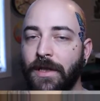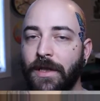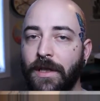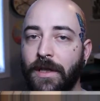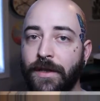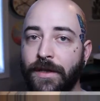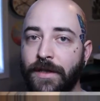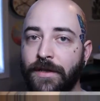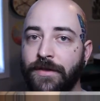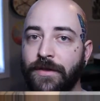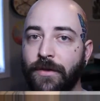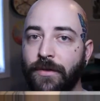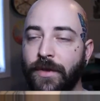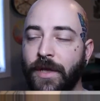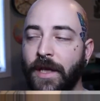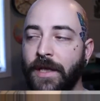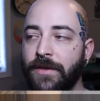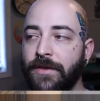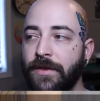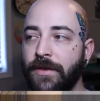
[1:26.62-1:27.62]
on this
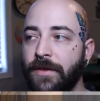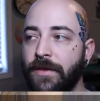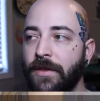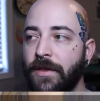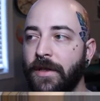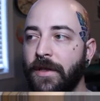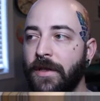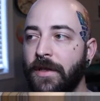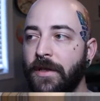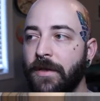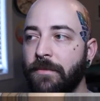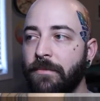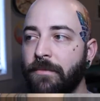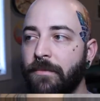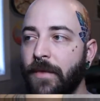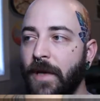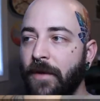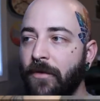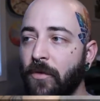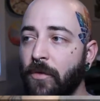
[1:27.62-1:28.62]
location,
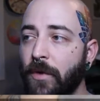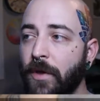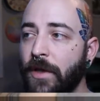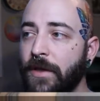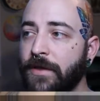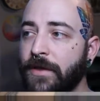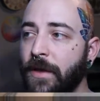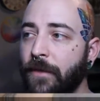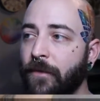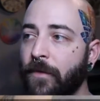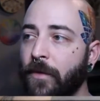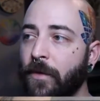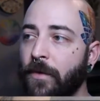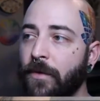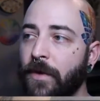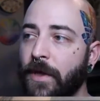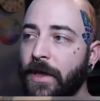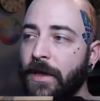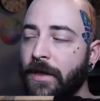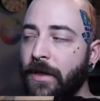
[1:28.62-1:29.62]
everywhere except for
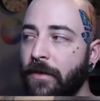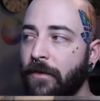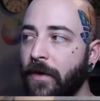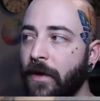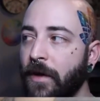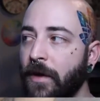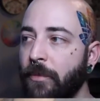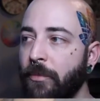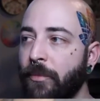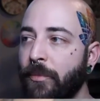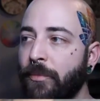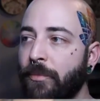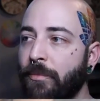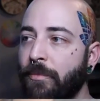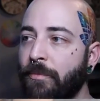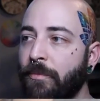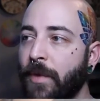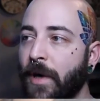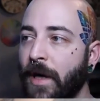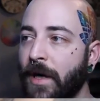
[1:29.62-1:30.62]
like the very
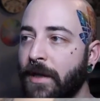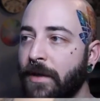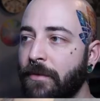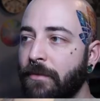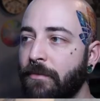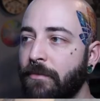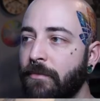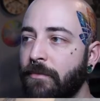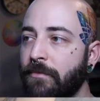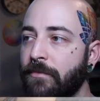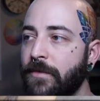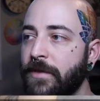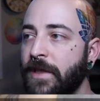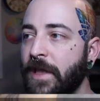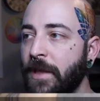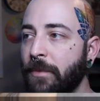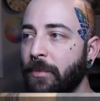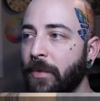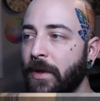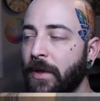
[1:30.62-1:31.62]
bottom
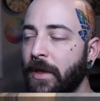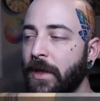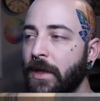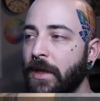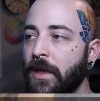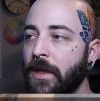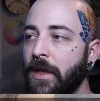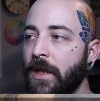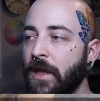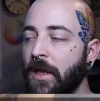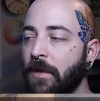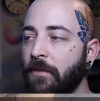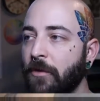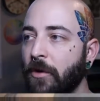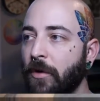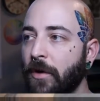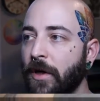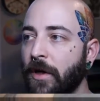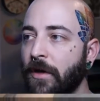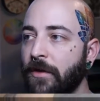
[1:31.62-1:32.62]
tip
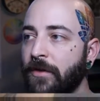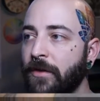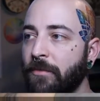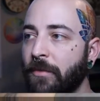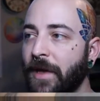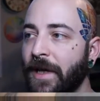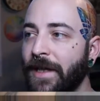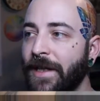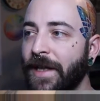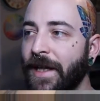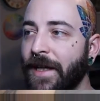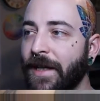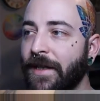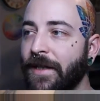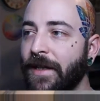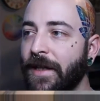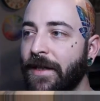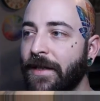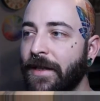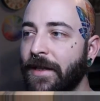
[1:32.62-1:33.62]
going onto my
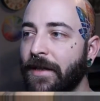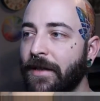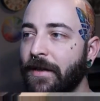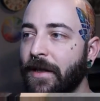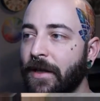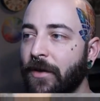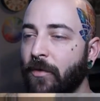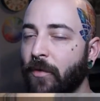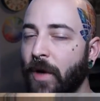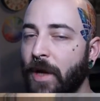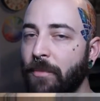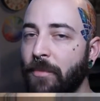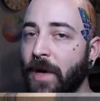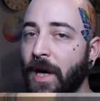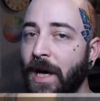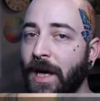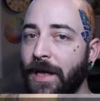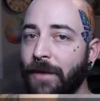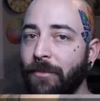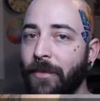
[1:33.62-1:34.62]
neck and then like right
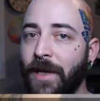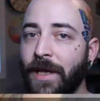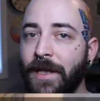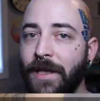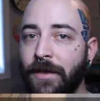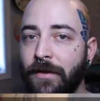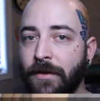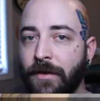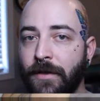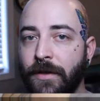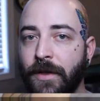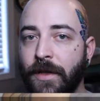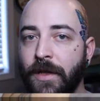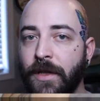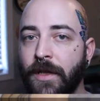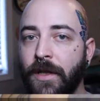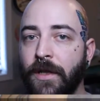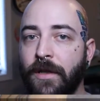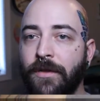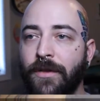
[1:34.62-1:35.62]
behind my ear.
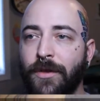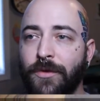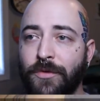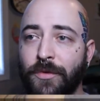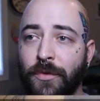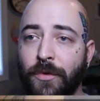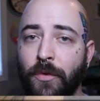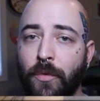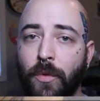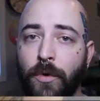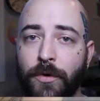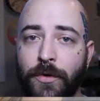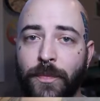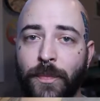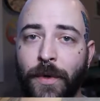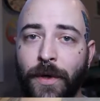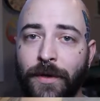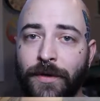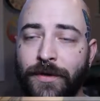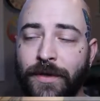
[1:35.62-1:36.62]
Those were the worst
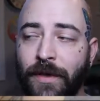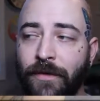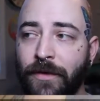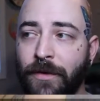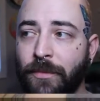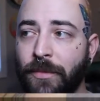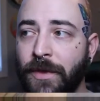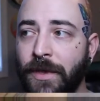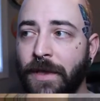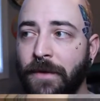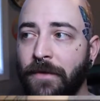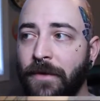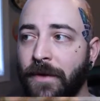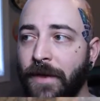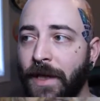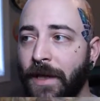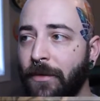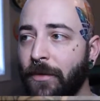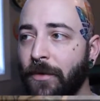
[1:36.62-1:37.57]
parts of it, but even they